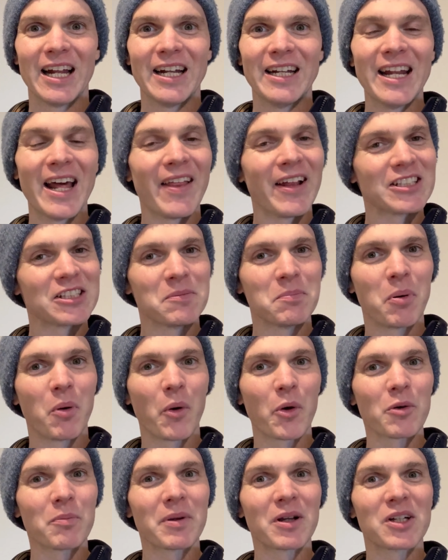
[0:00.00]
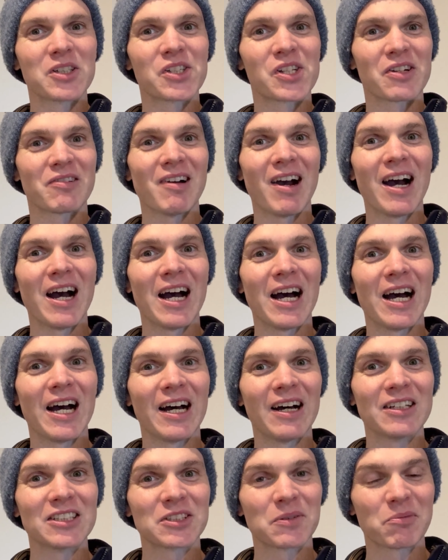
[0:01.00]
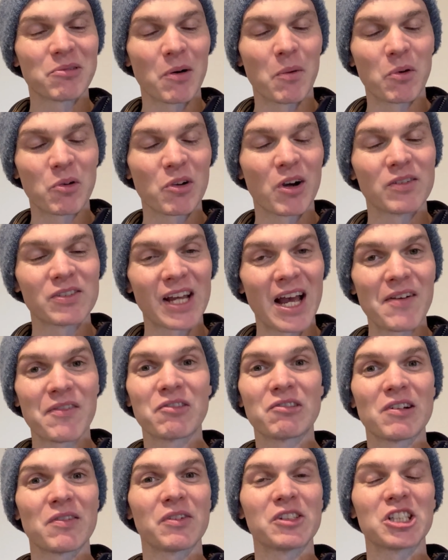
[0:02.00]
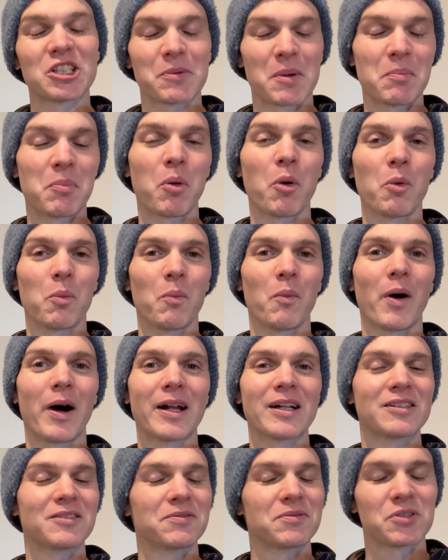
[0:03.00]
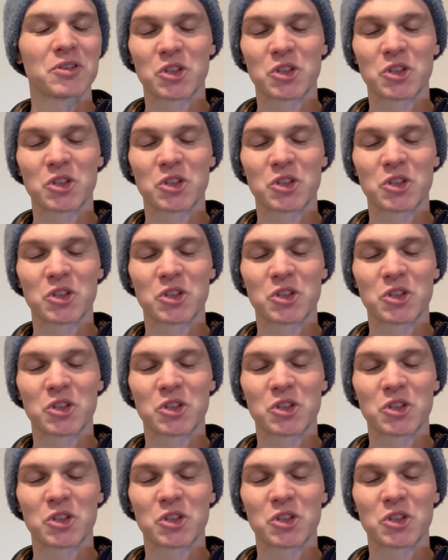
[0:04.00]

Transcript: Now that's important because there are some front-wheel drives I haven't driven, some important ones: